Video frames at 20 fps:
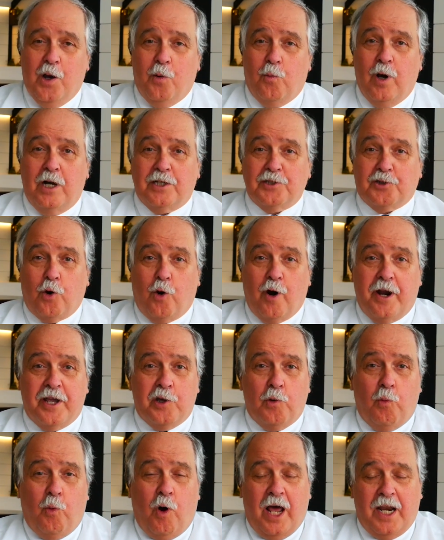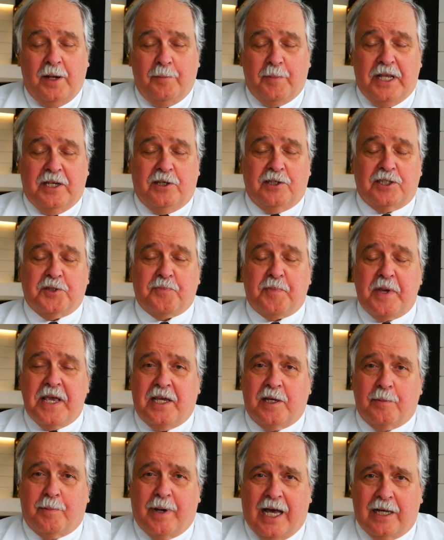Well, Tori, you wanted me to
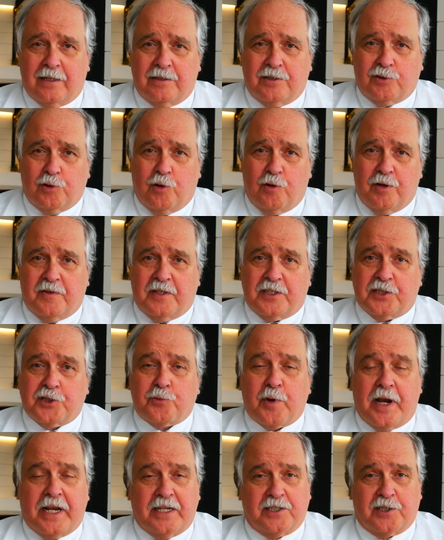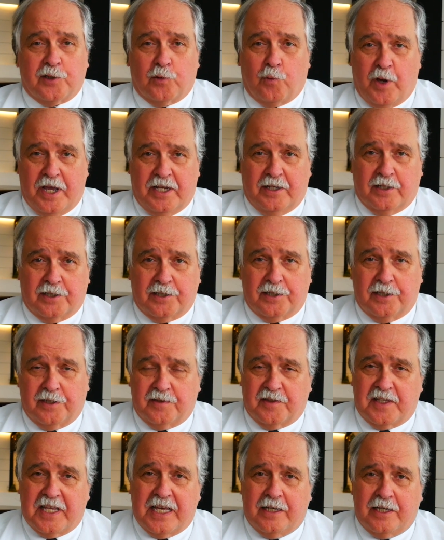speak about sort of the strengths and
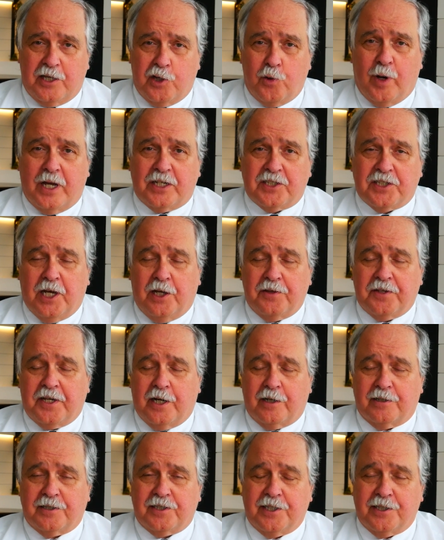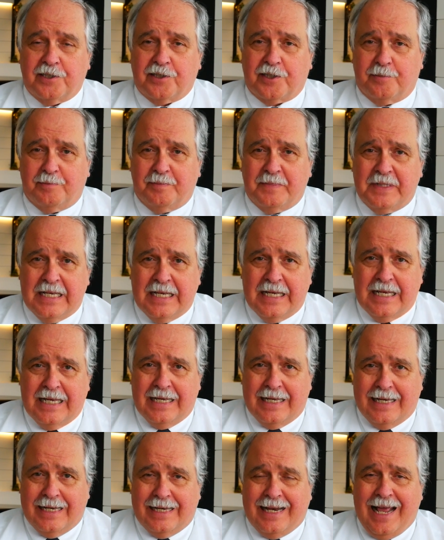weaknesses of the U.S. healthcare system
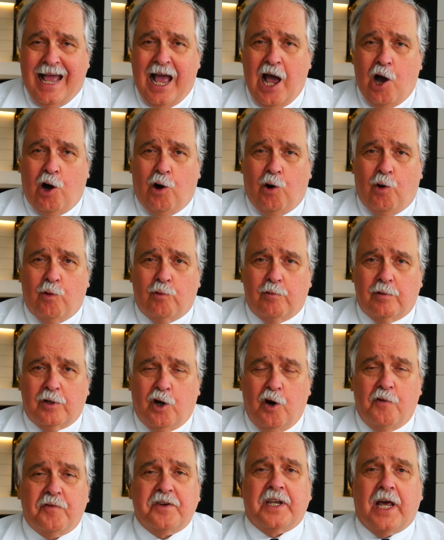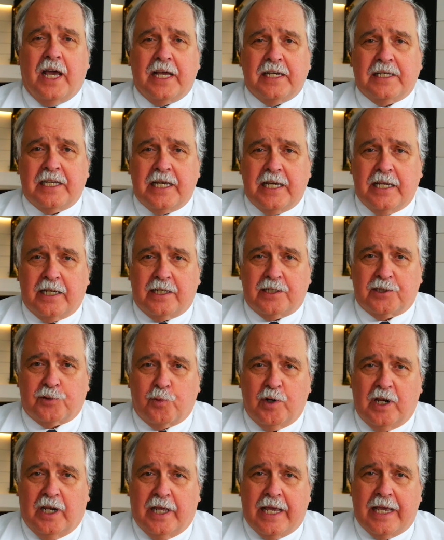and how COVID 19 has
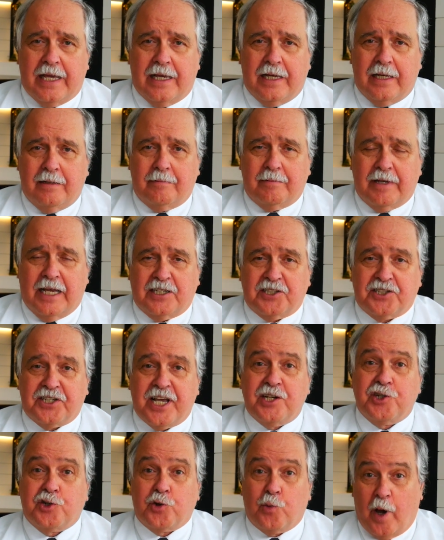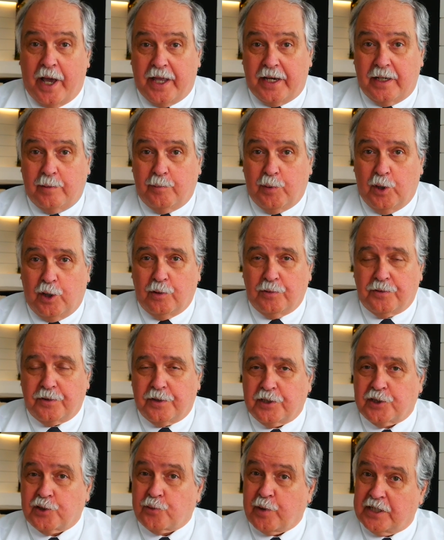really accentuated both
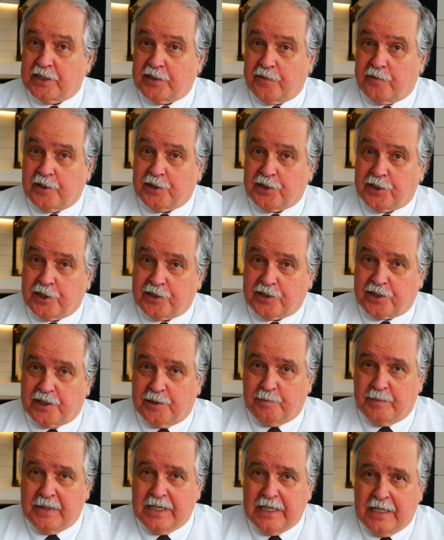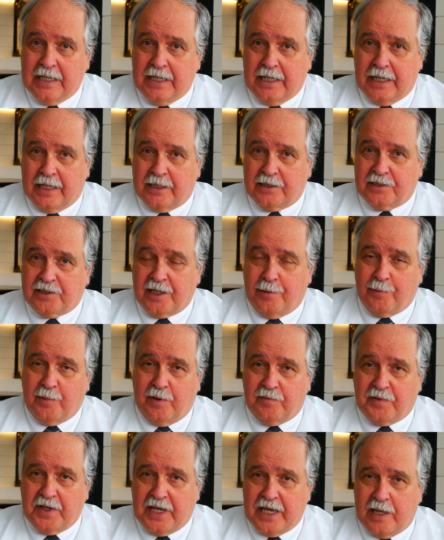the strengths of our system and some
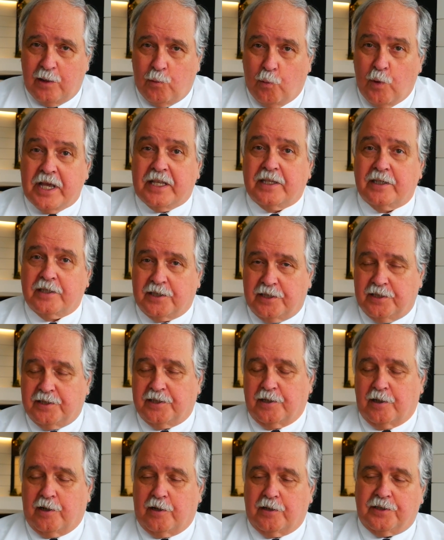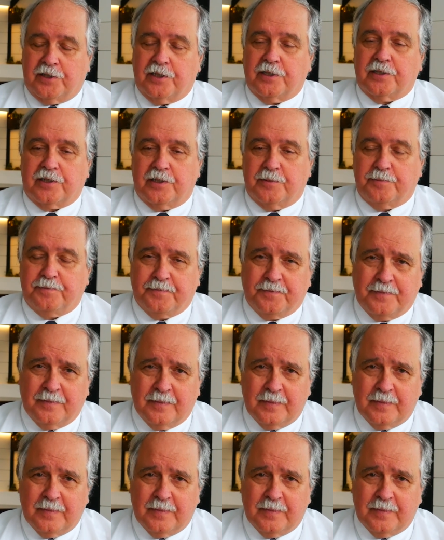of the weaknesses in our system.